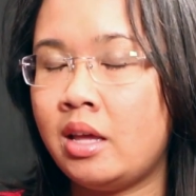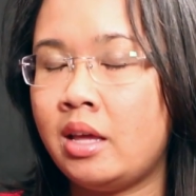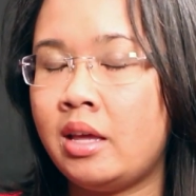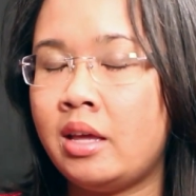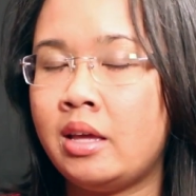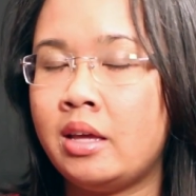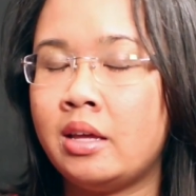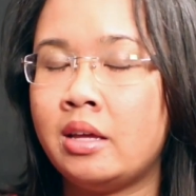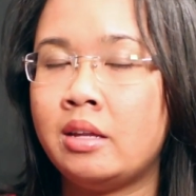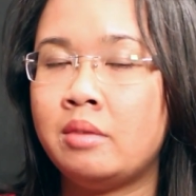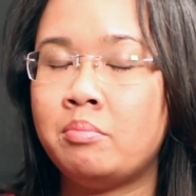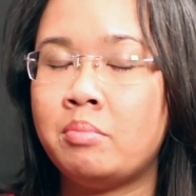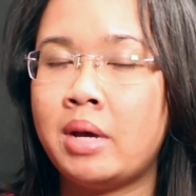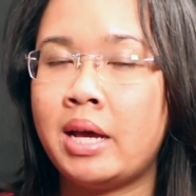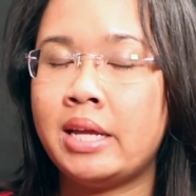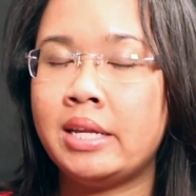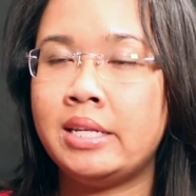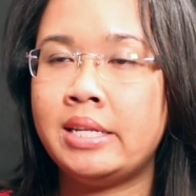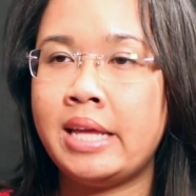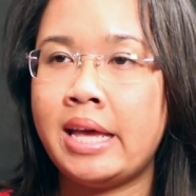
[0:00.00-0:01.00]
And
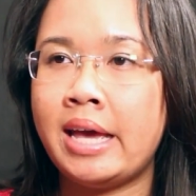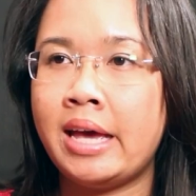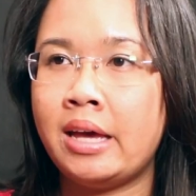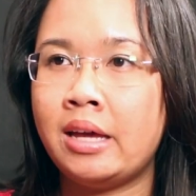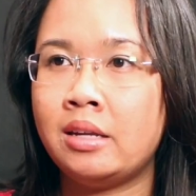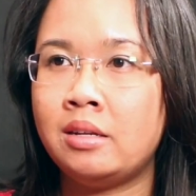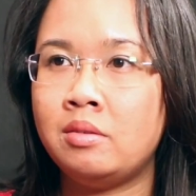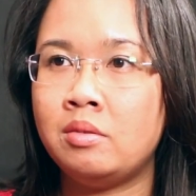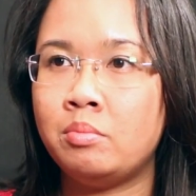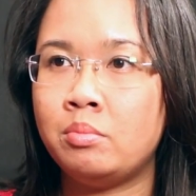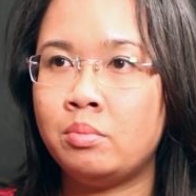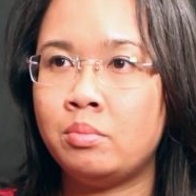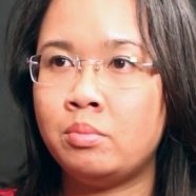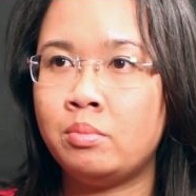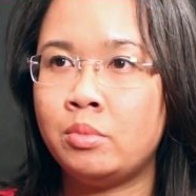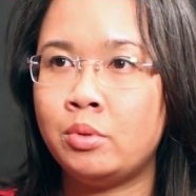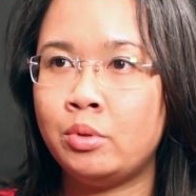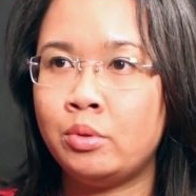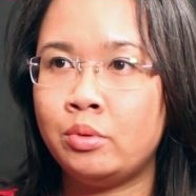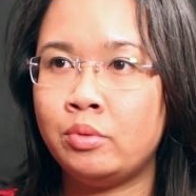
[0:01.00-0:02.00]
my dad
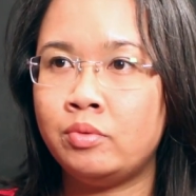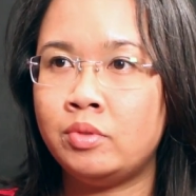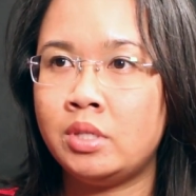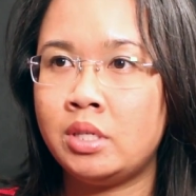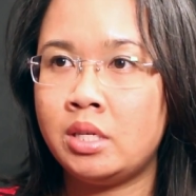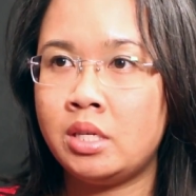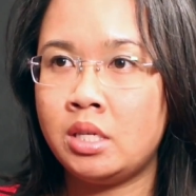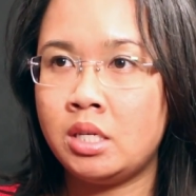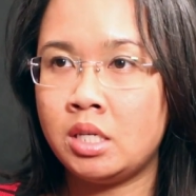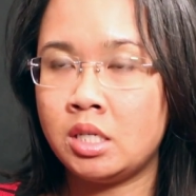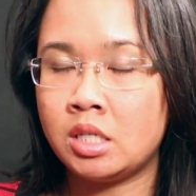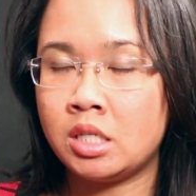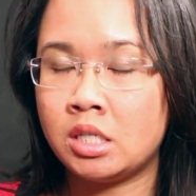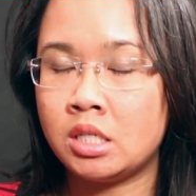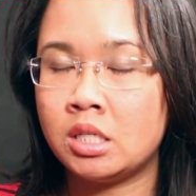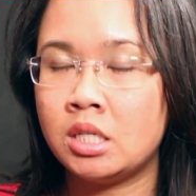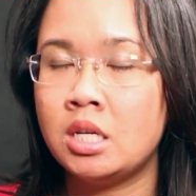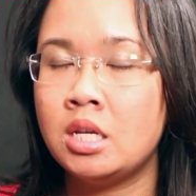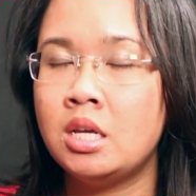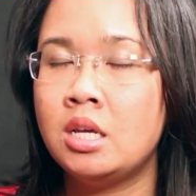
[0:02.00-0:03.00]
moved
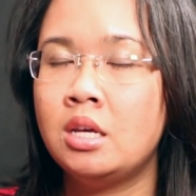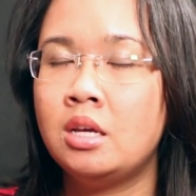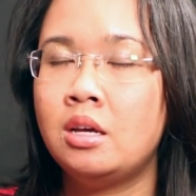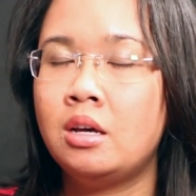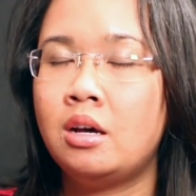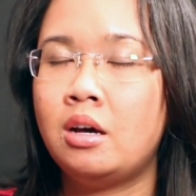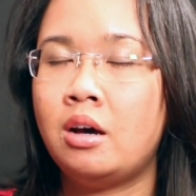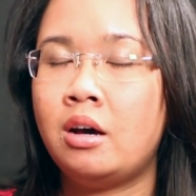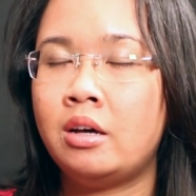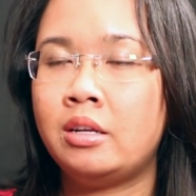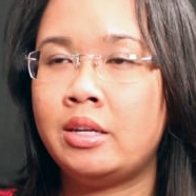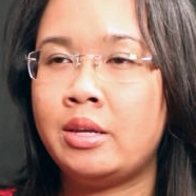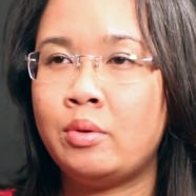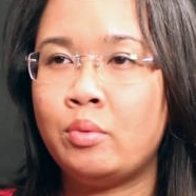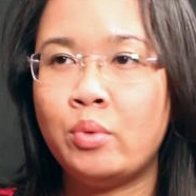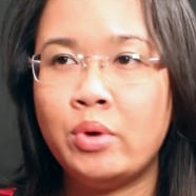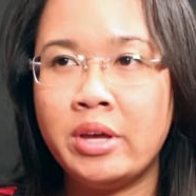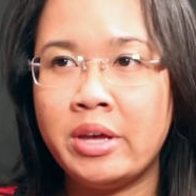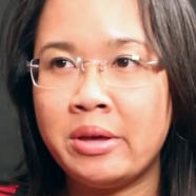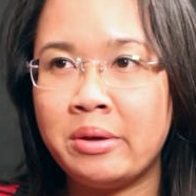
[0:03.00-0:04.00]
here on a
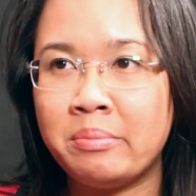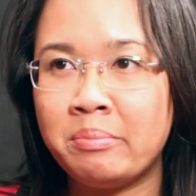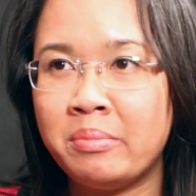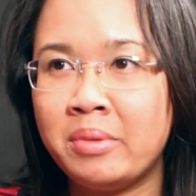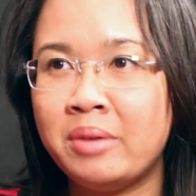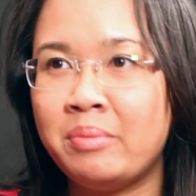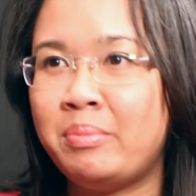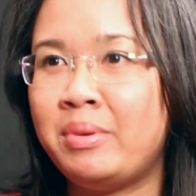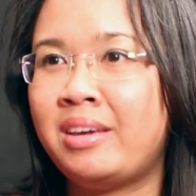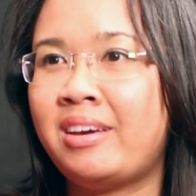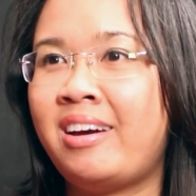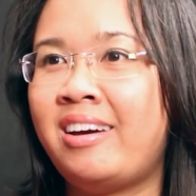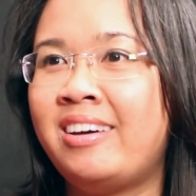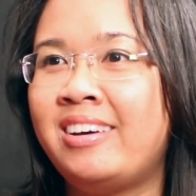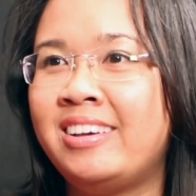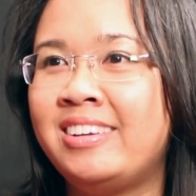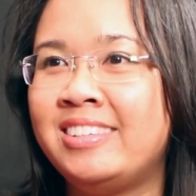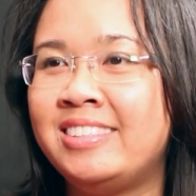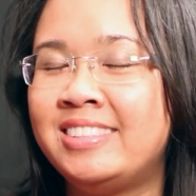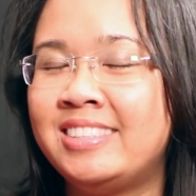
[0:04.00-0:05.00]
whim
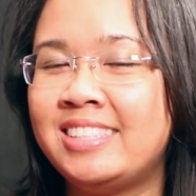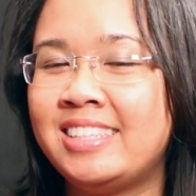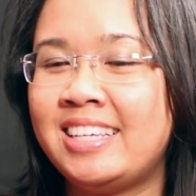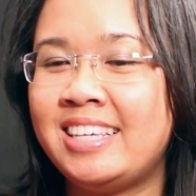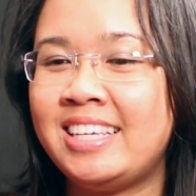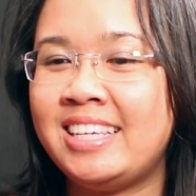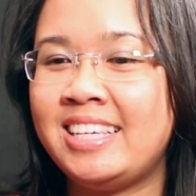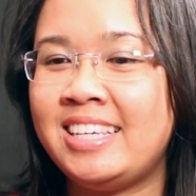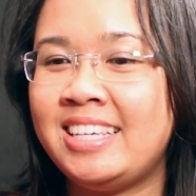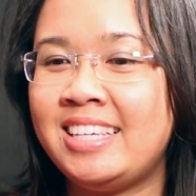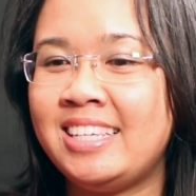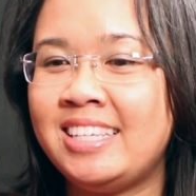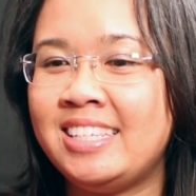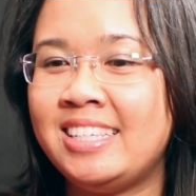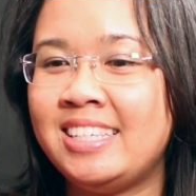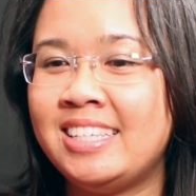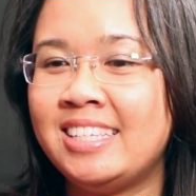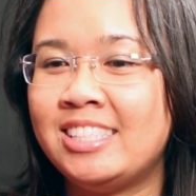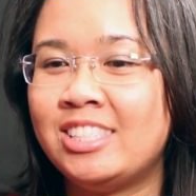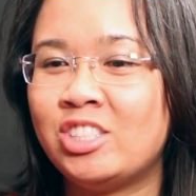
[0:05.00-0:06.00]
because
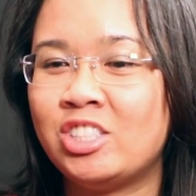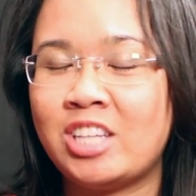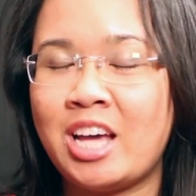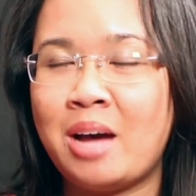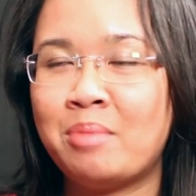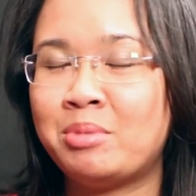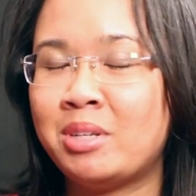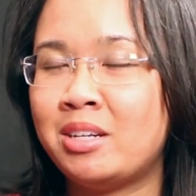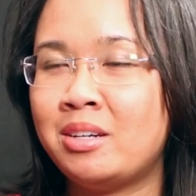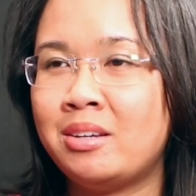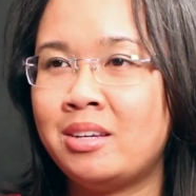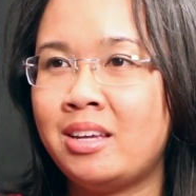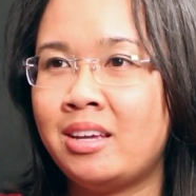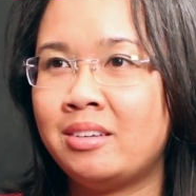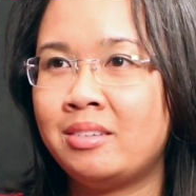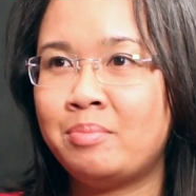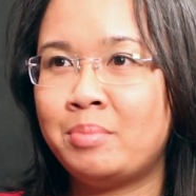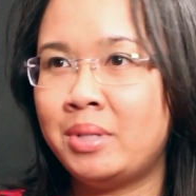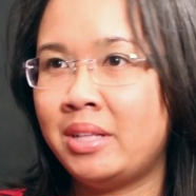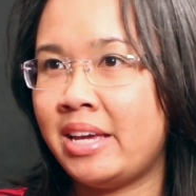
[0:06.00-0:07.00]
he just hopped on a
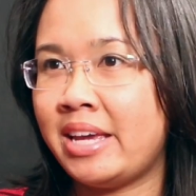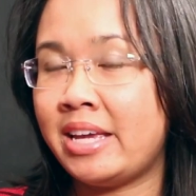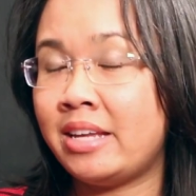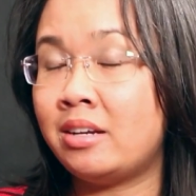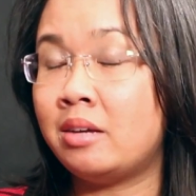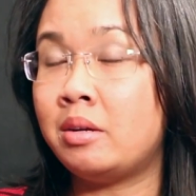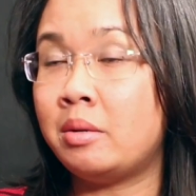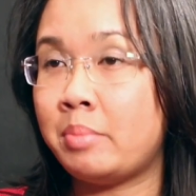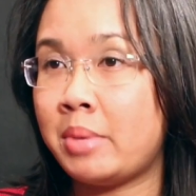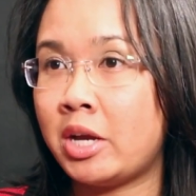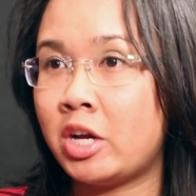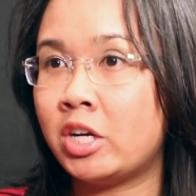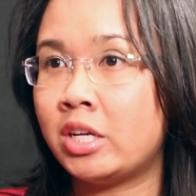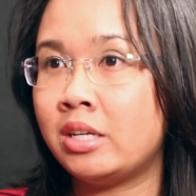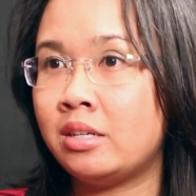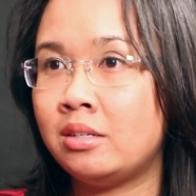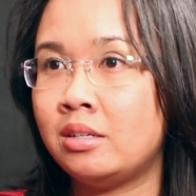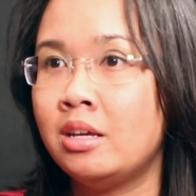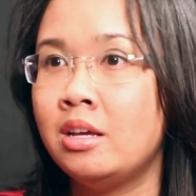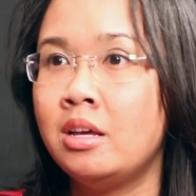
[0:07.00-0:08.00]
plane. An
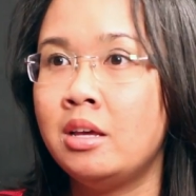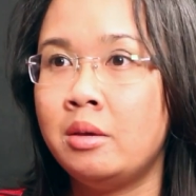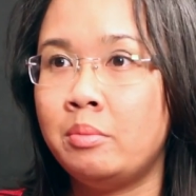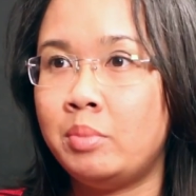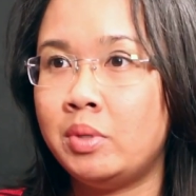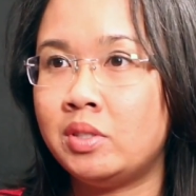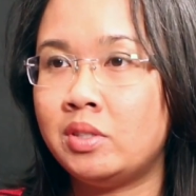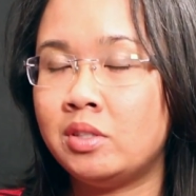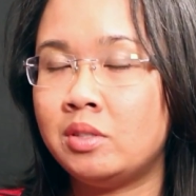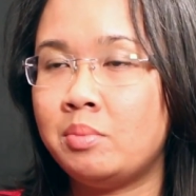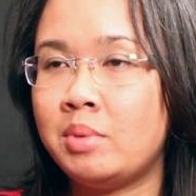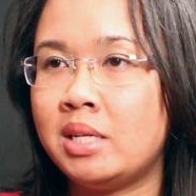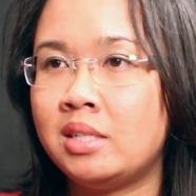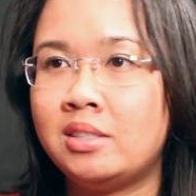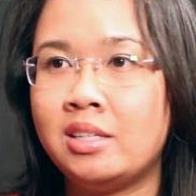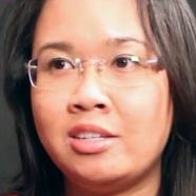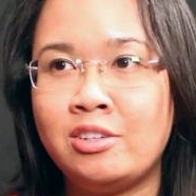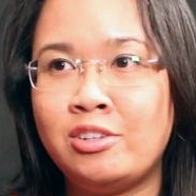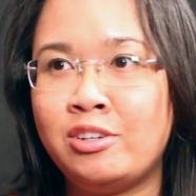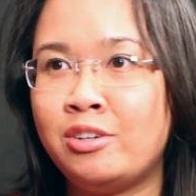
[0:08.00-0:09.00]
American businessman
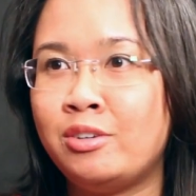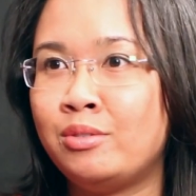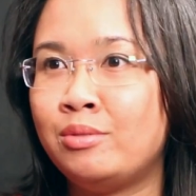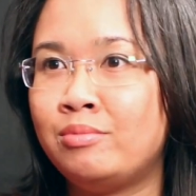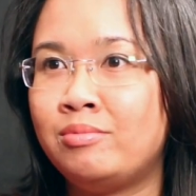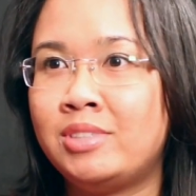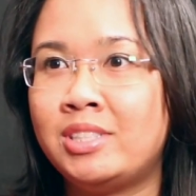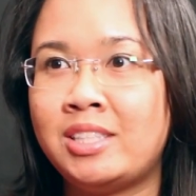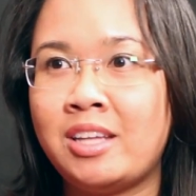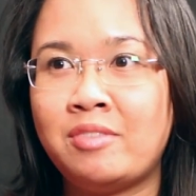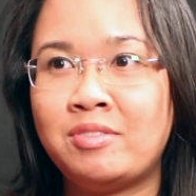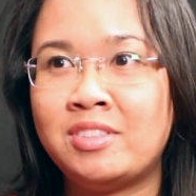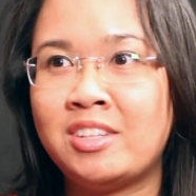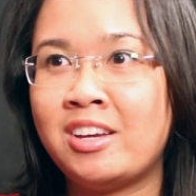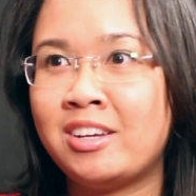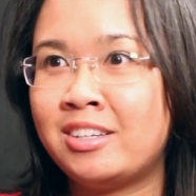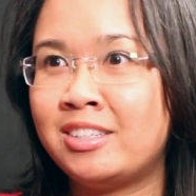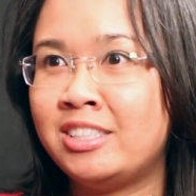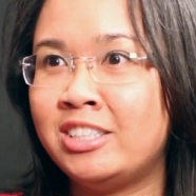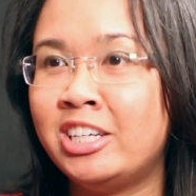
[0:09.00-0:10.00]
said, you know, stuff's
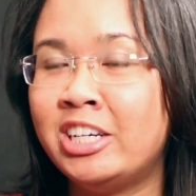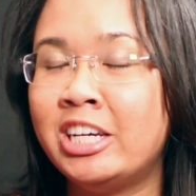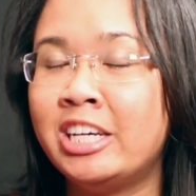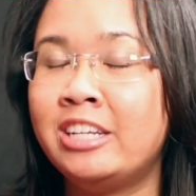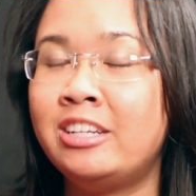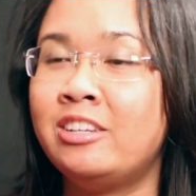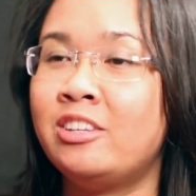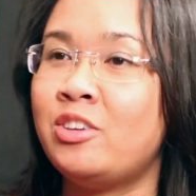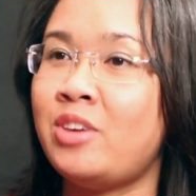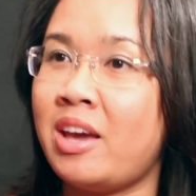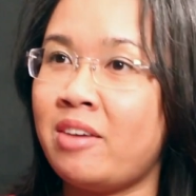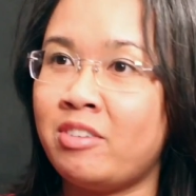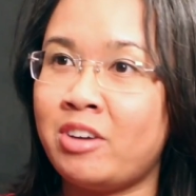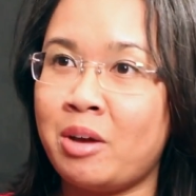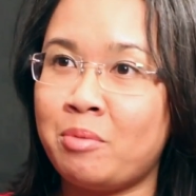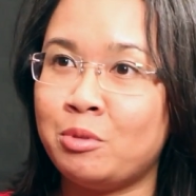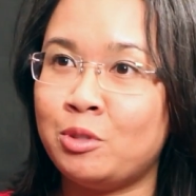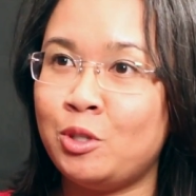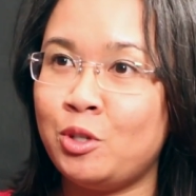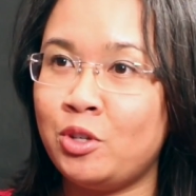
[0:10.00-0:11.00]
not good, you have an
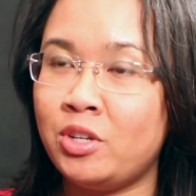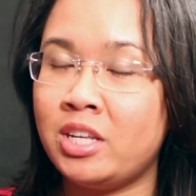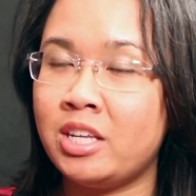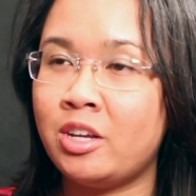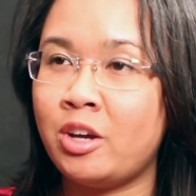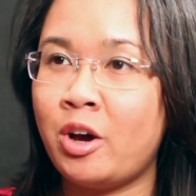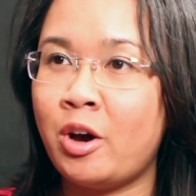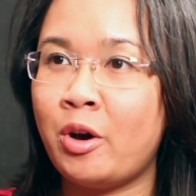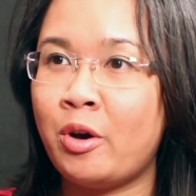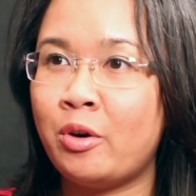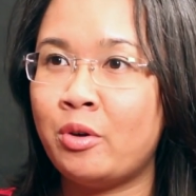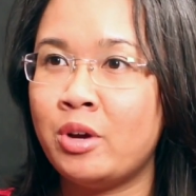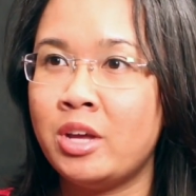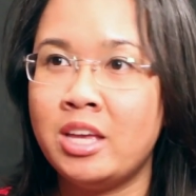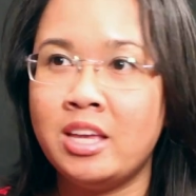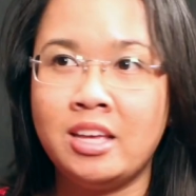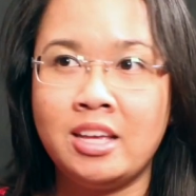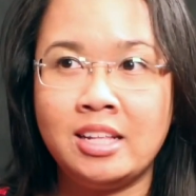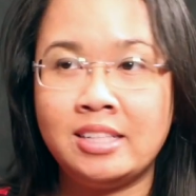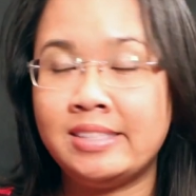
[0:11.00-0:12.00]
opportunity to go,
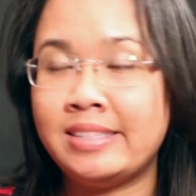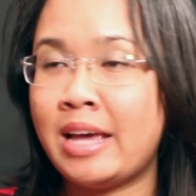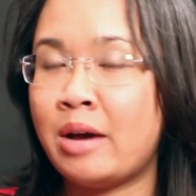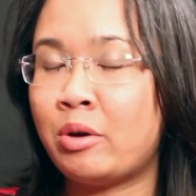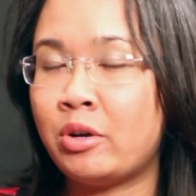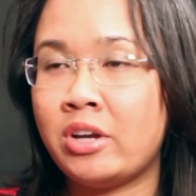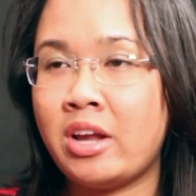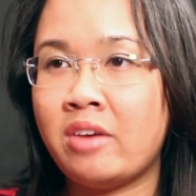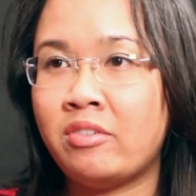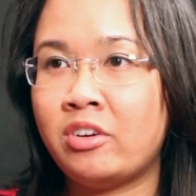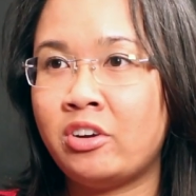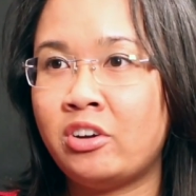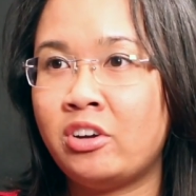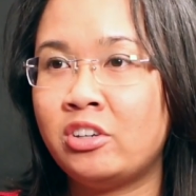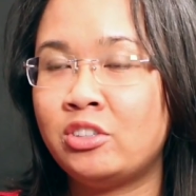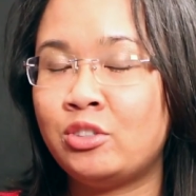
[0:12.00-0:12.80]
it's now or never.